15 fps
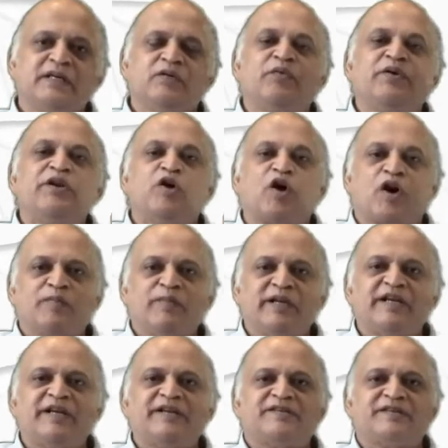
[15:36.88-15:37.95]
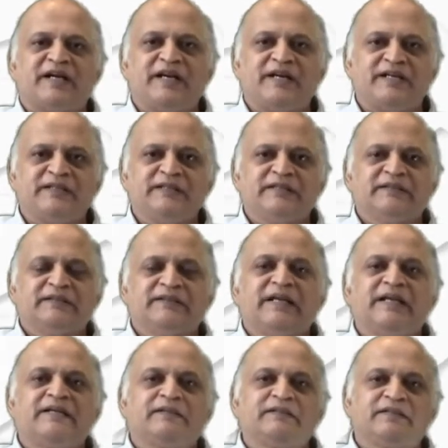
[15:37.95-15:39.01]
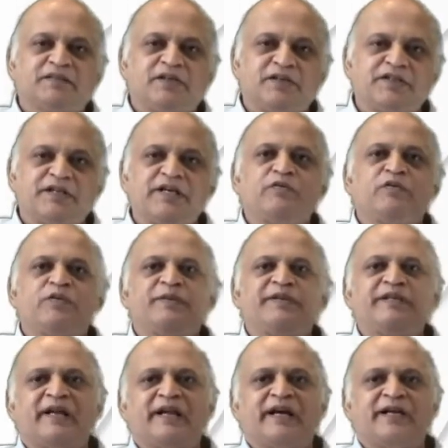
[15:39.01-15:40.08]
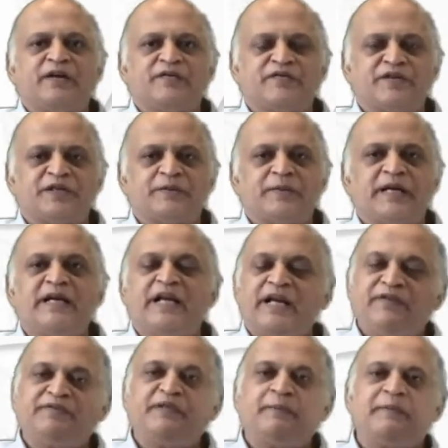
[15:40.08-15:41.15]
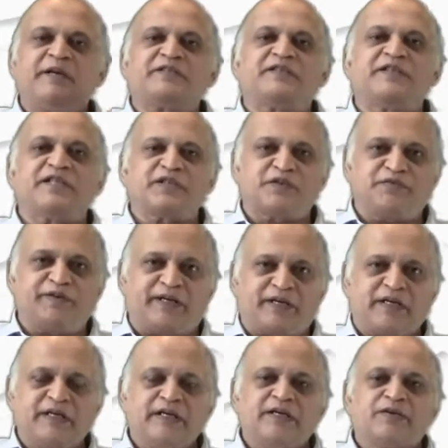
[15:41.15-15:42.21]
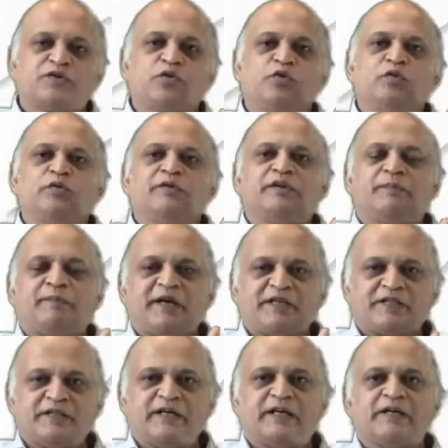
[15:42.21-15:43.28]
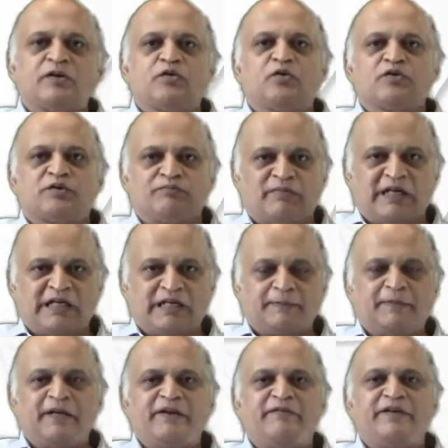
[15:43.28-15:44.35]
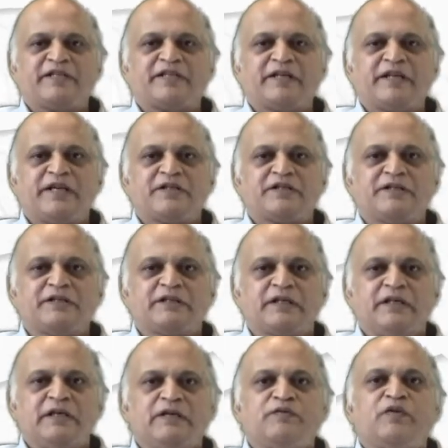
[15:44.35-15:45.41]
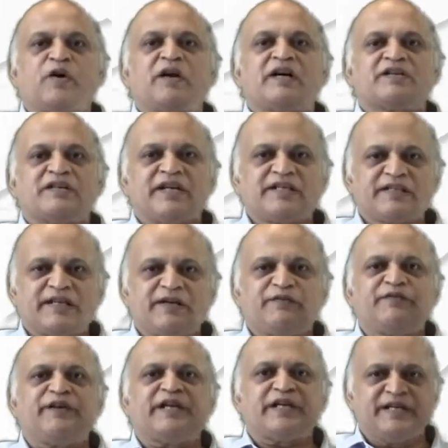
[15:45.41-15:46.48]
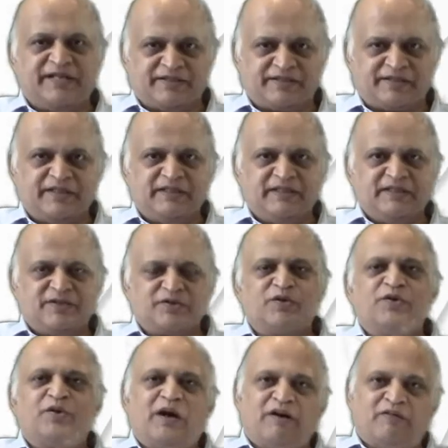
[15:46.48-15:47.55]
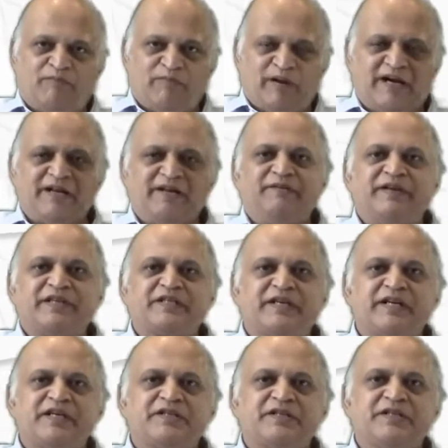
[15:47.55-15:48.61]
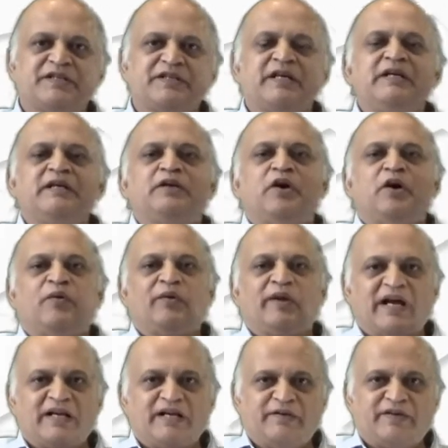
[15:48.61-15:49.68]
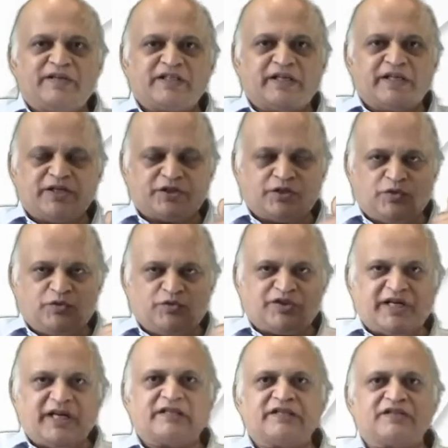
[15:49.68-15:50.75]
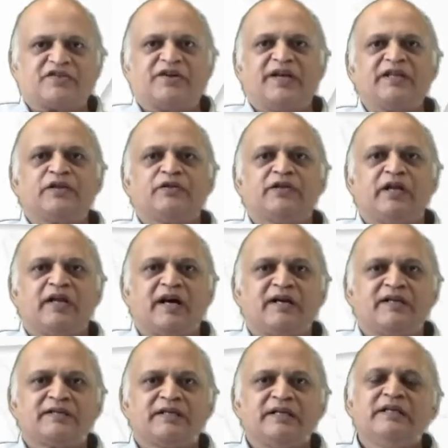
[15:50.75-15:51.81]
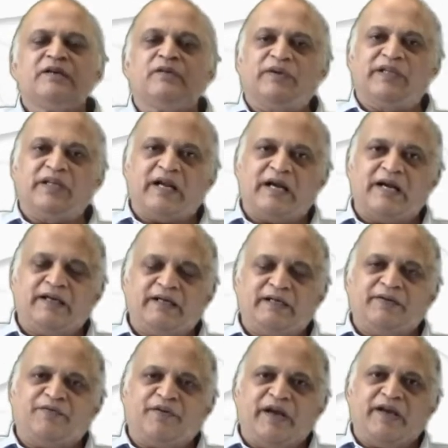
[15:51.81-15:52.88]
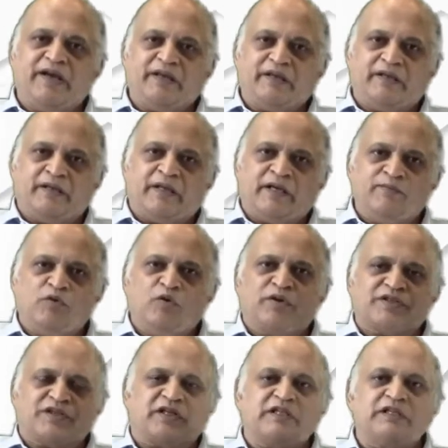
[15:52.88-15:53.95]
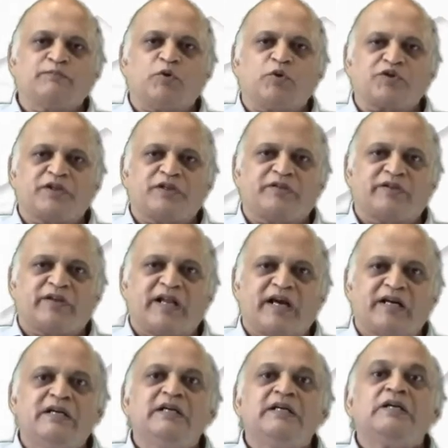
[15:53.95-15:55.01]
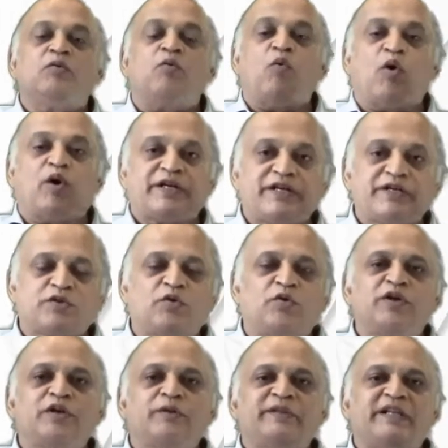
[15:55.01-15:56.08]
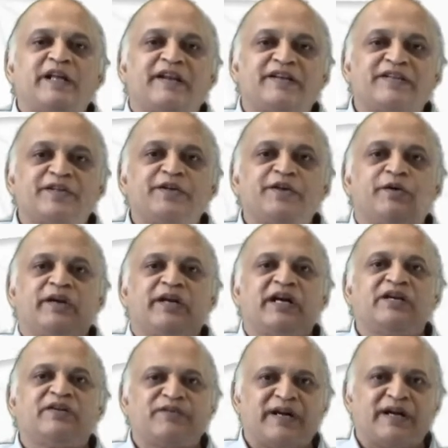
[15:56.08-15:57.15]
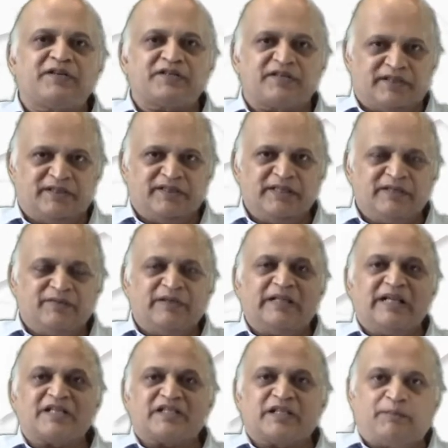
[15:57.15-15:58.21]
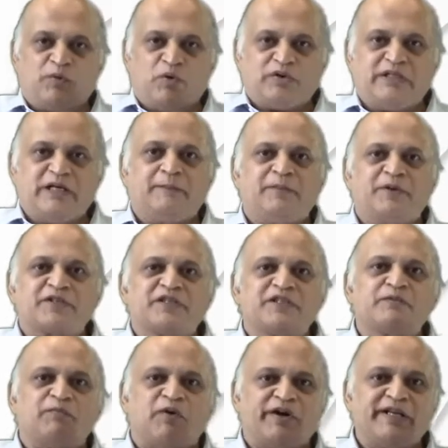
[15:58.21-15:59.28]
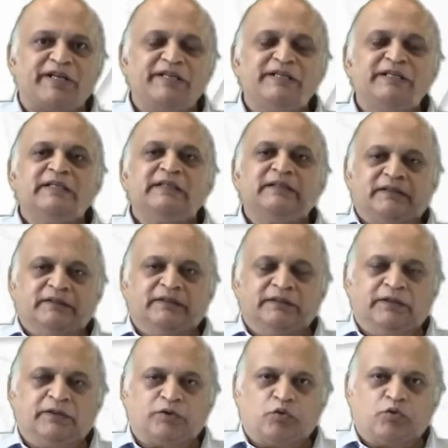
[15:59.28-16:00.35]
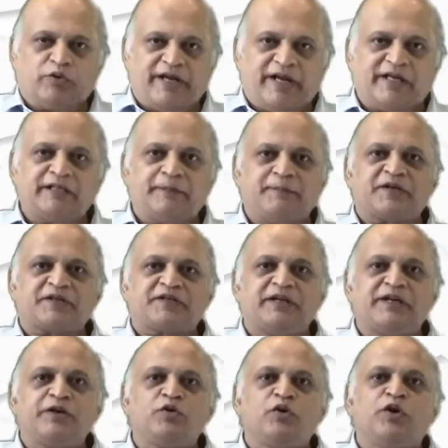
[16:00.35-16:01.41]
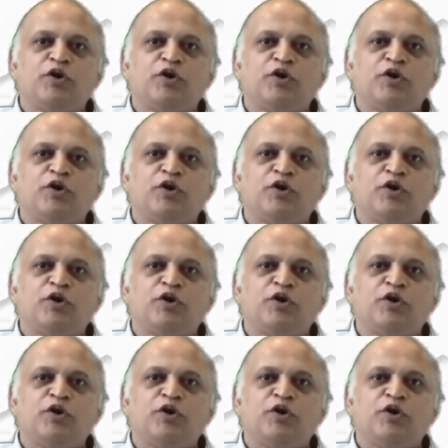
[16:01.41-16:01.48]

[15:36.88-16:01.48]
we normally decide that surgery would be the line of treatment if the patient is fit. So the patient undergoes multiple investigations for assessing fitness. So you have blood investigations, you have lung investigation to check the strength of the lungs, whether if I remove a certain portion of the lung, what is going to be the residual lung function? Will that support that person's body to take the person into a